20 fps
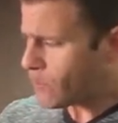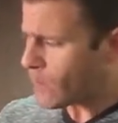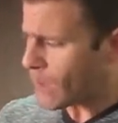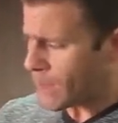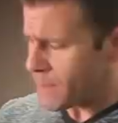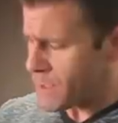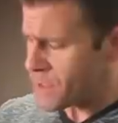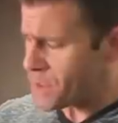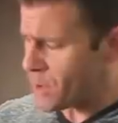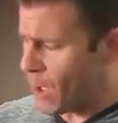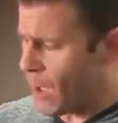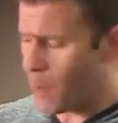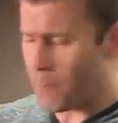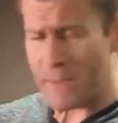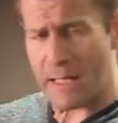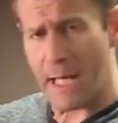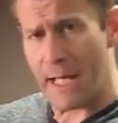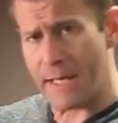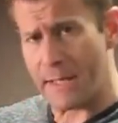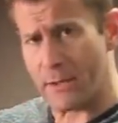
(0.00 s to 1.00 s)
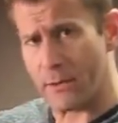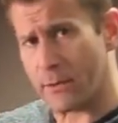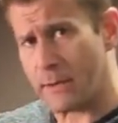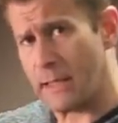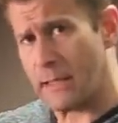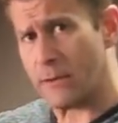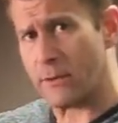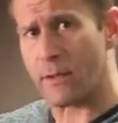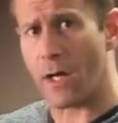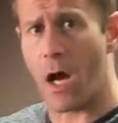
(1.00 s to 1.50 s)
This will help the editor
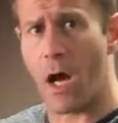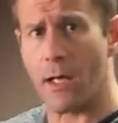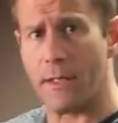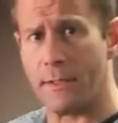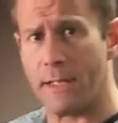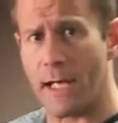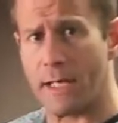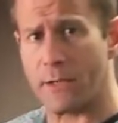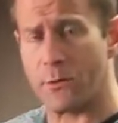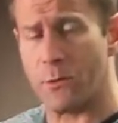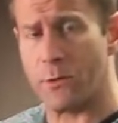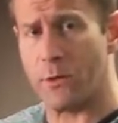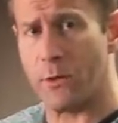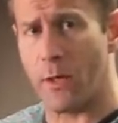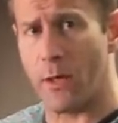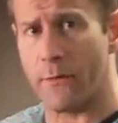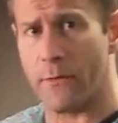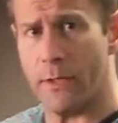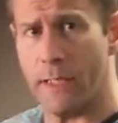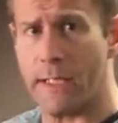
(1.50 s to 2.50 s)
get in contact with whoever